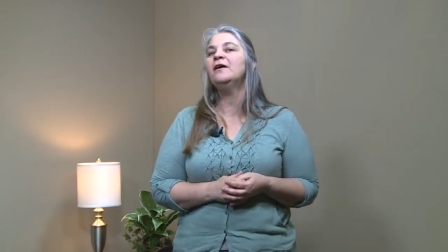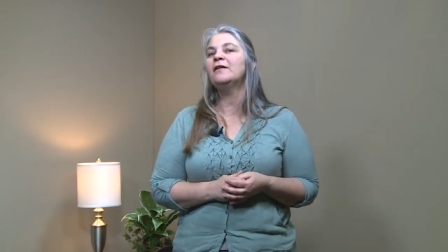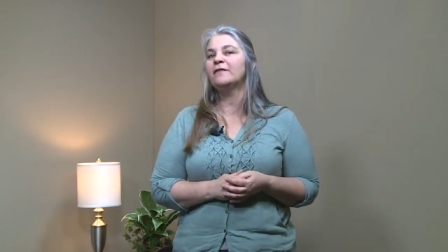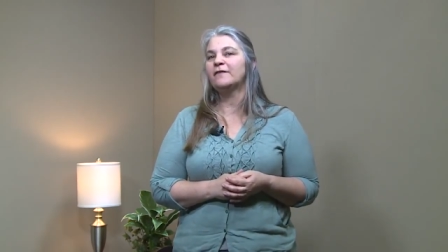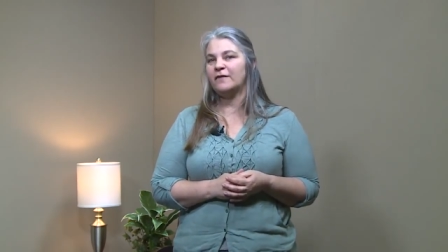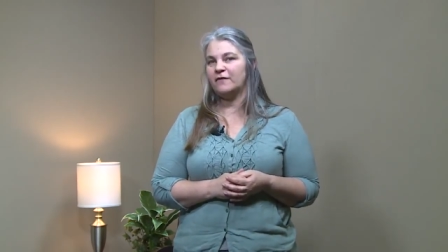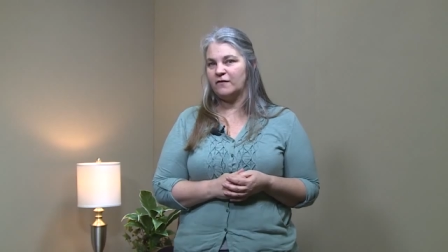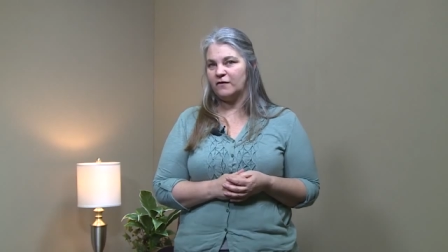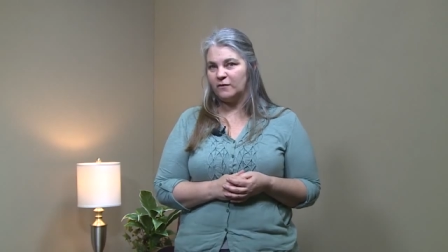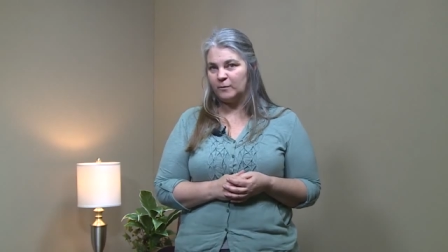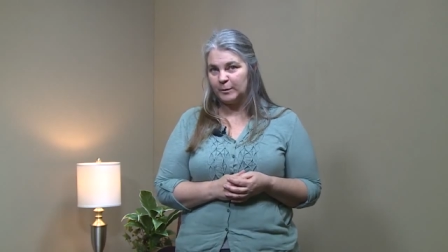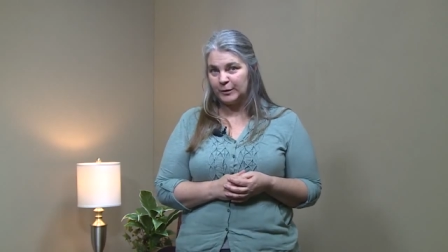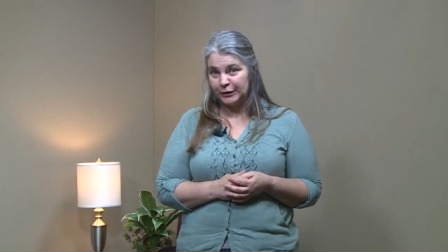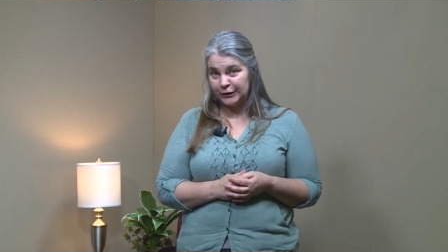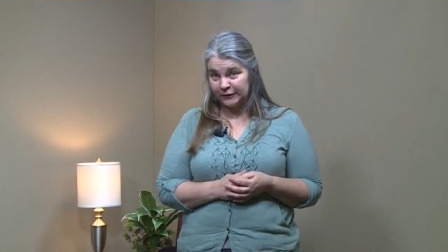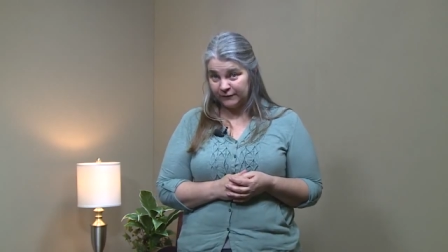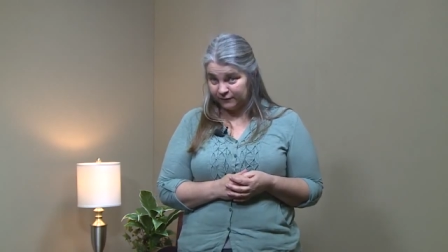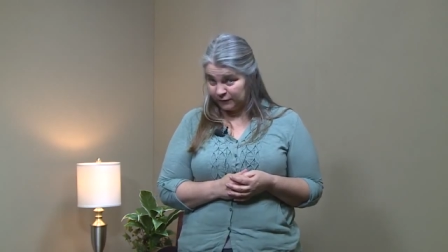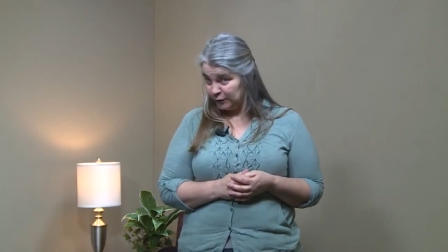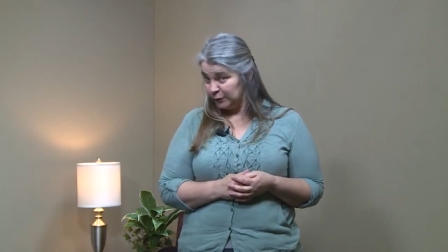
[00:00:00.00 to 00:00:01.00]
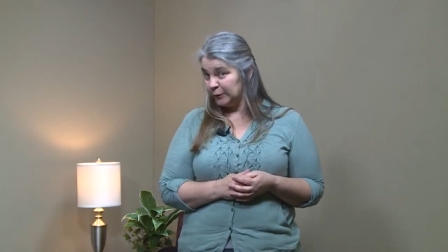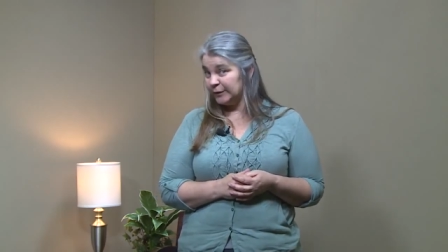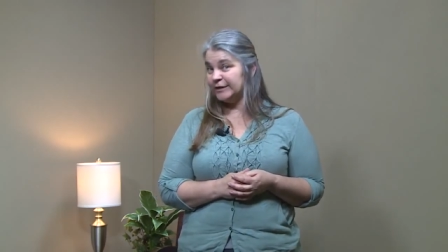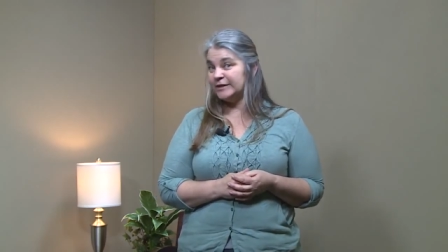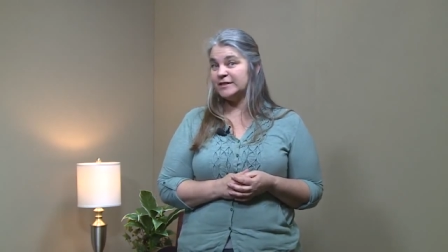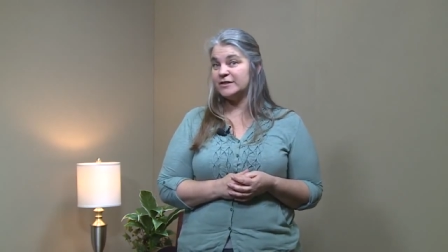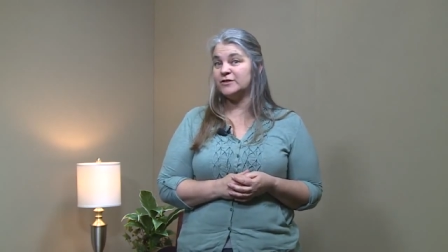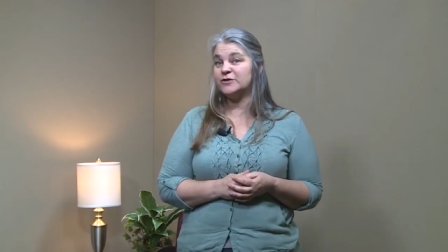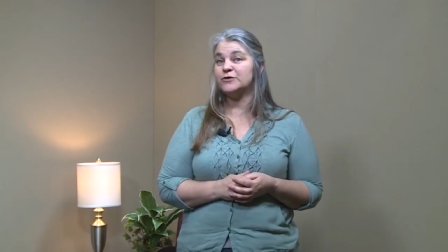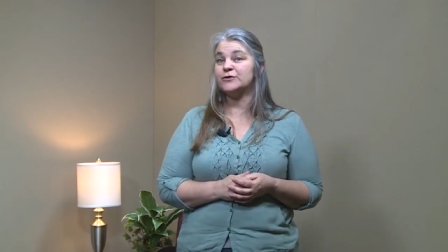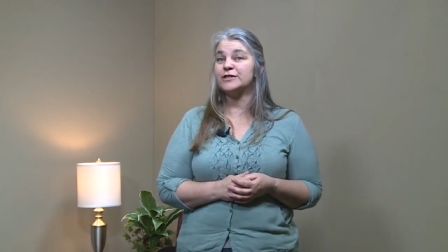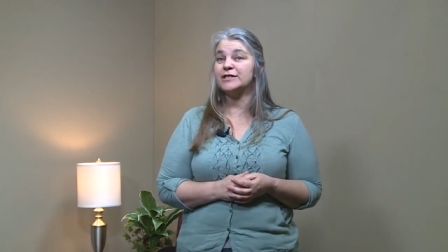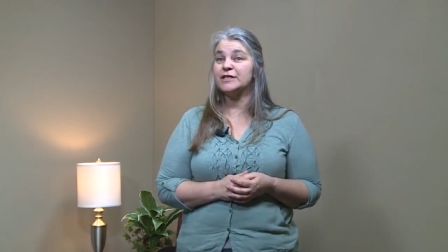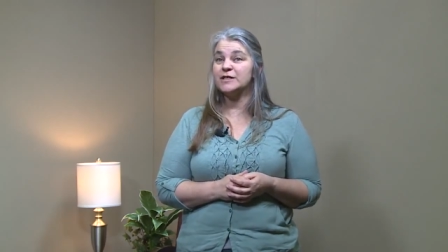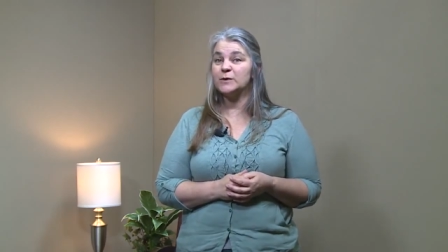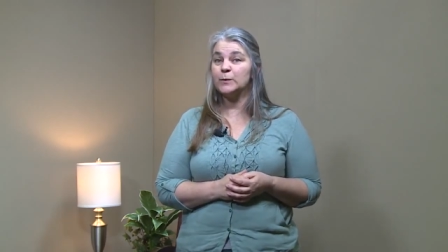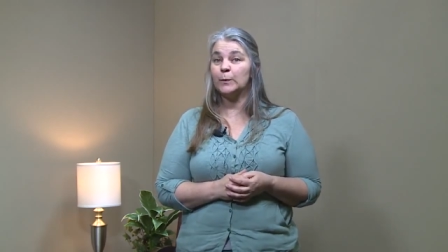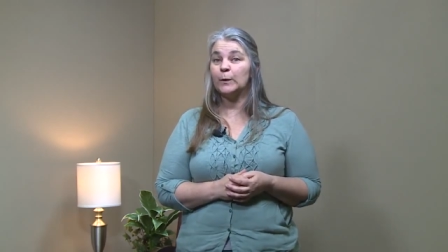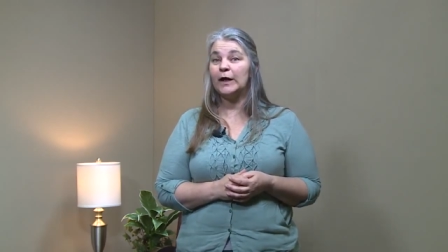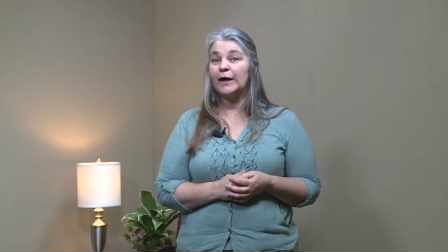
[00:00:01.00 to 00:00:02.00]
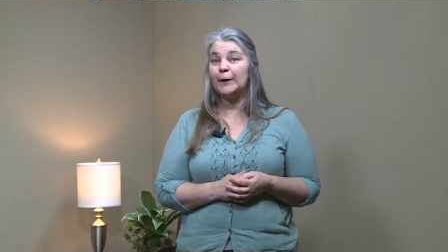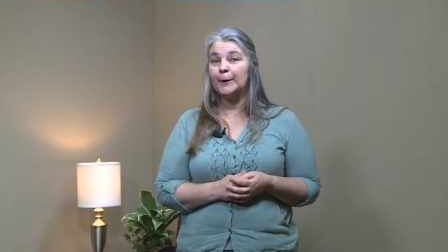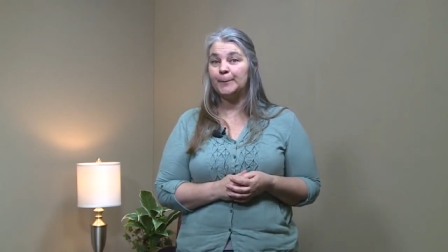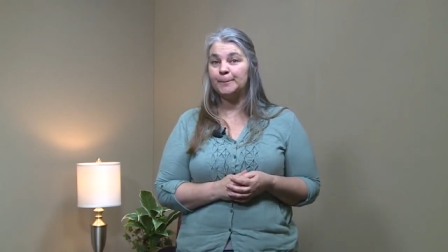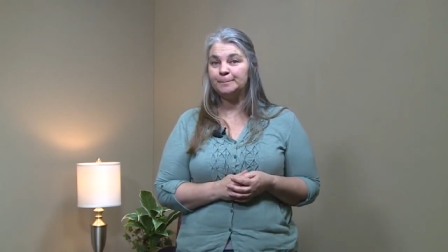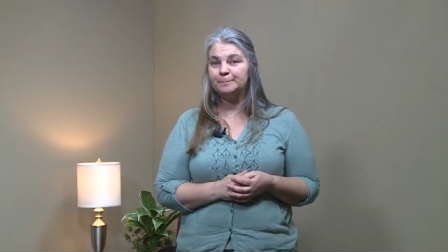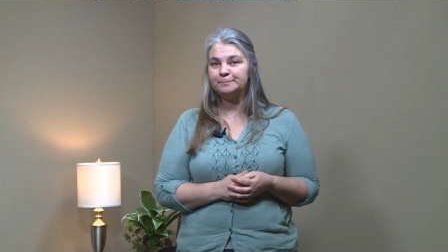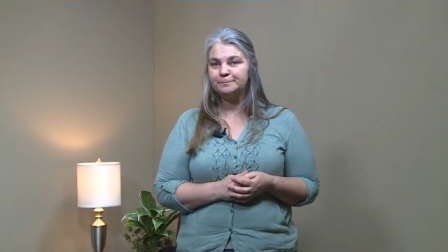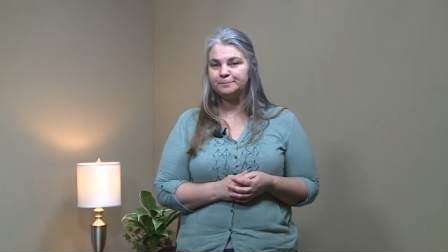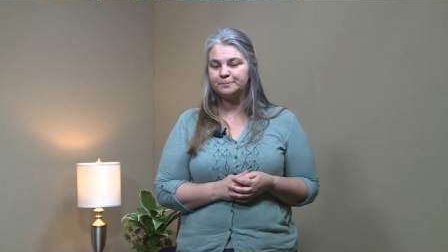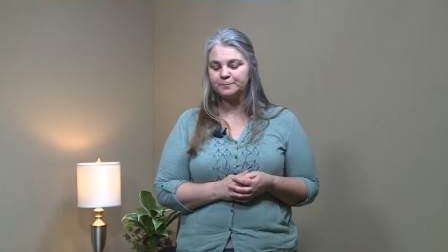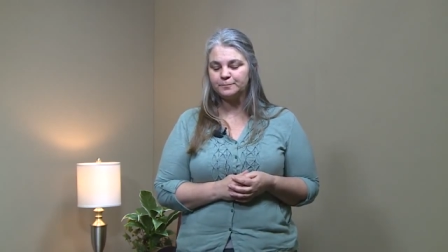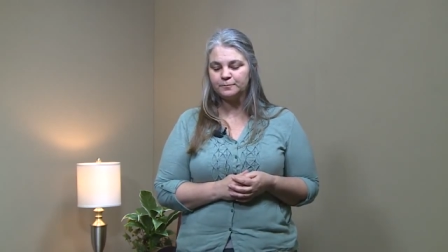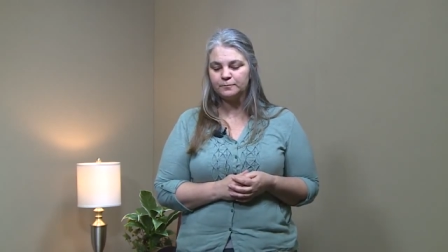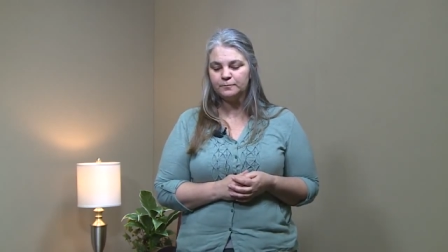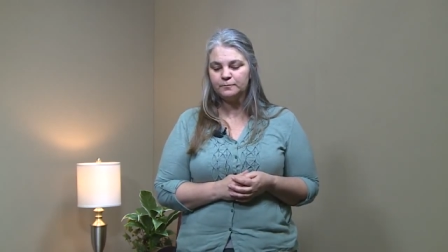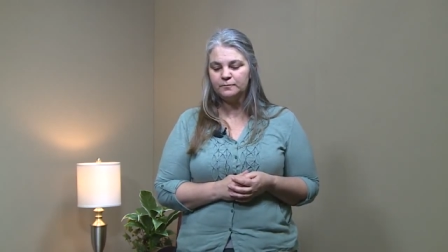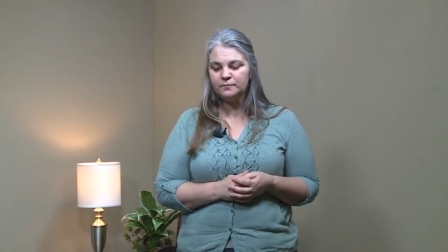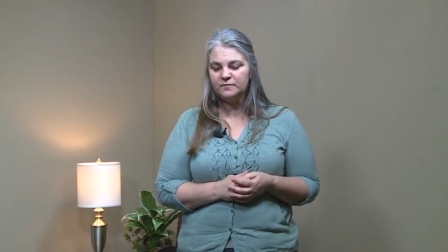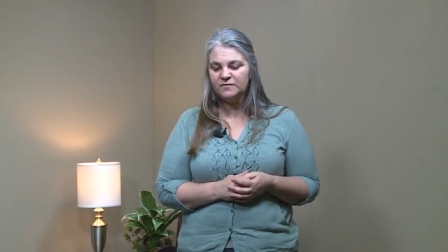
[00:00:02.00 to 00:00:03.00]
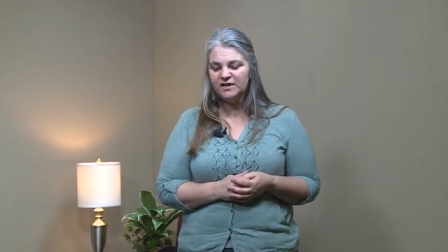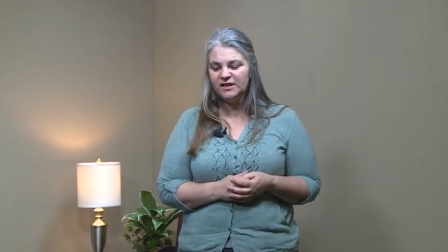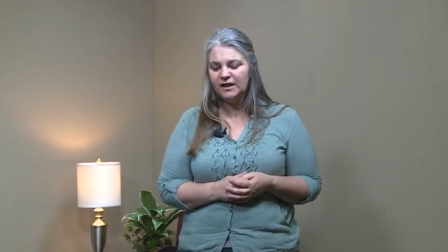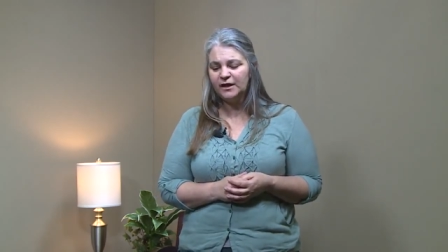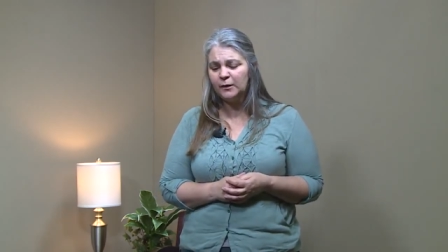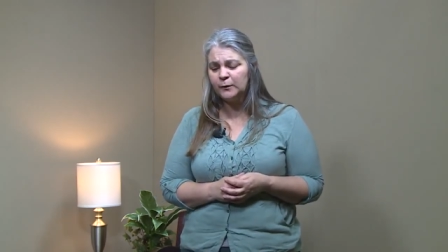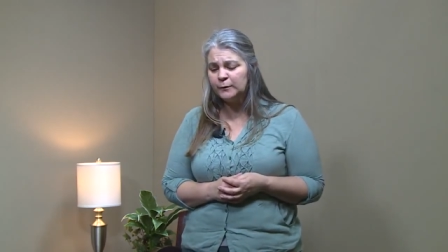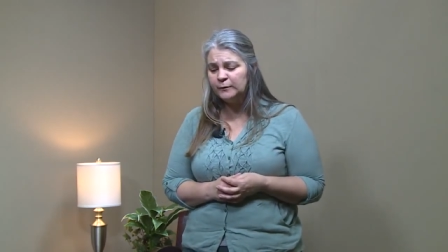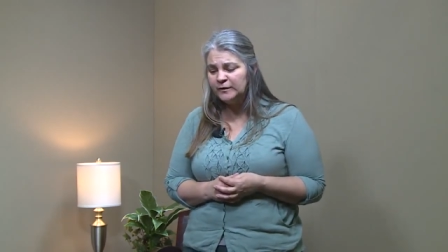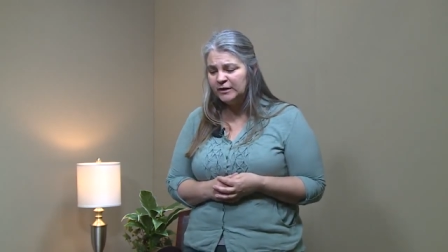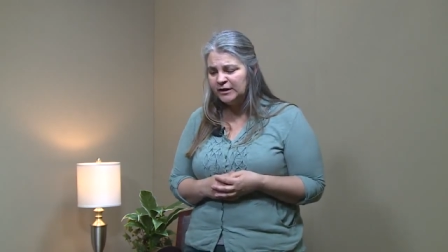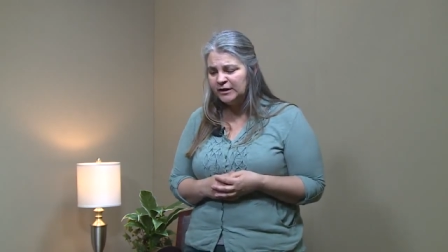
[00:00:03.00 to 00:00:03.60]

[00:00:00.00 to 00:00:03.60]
This is part of your history as well. Now,